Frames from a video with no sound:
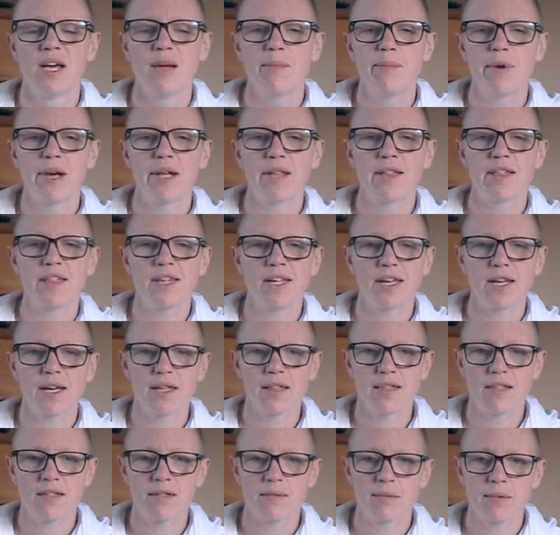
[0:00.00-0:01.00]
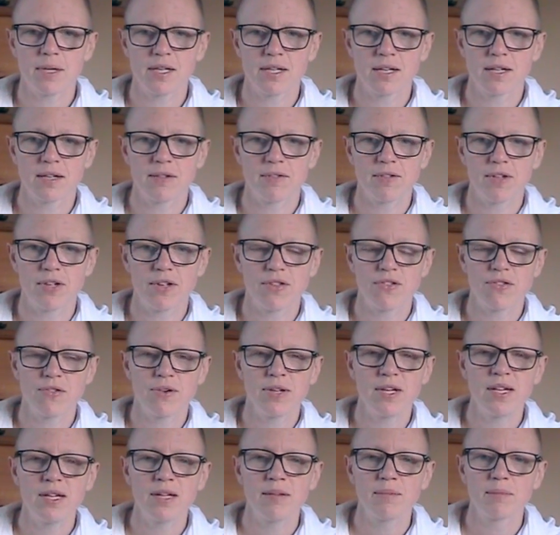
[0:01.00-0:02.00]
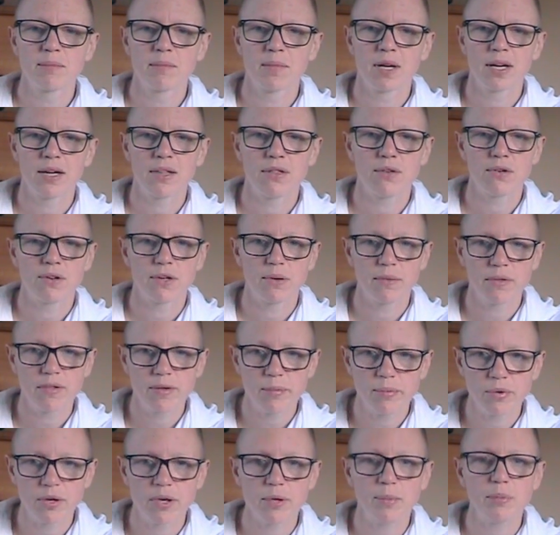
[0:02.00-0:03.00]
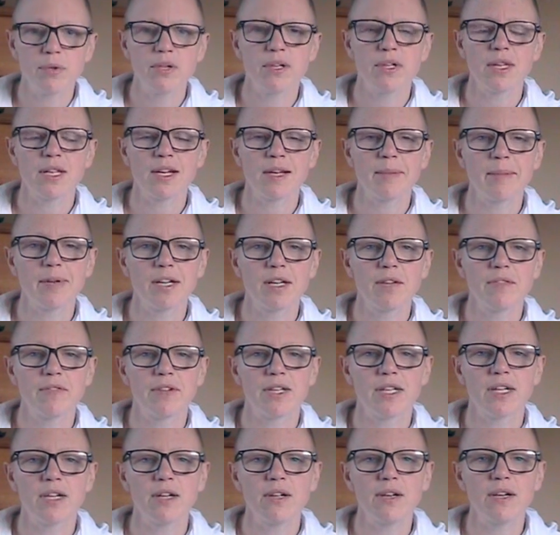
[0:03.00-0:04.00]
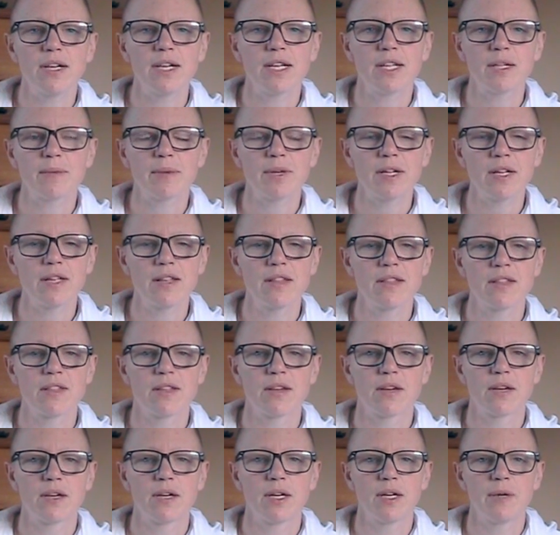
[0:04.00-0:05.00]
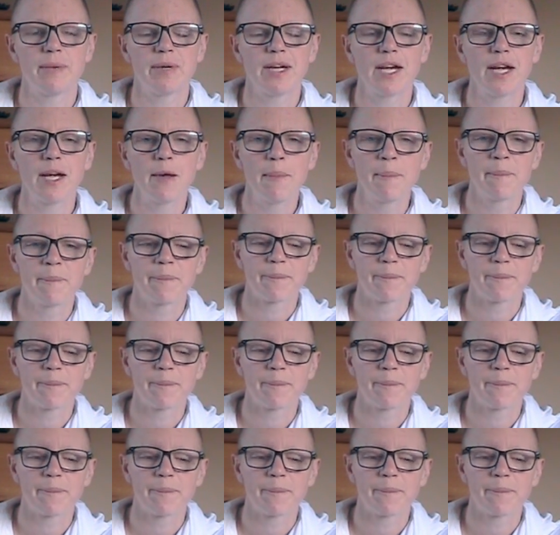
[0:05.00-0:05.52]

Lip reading: But seeing as it's my nunniversary, I thought it was appropriate that I make a video anyway, so here we are.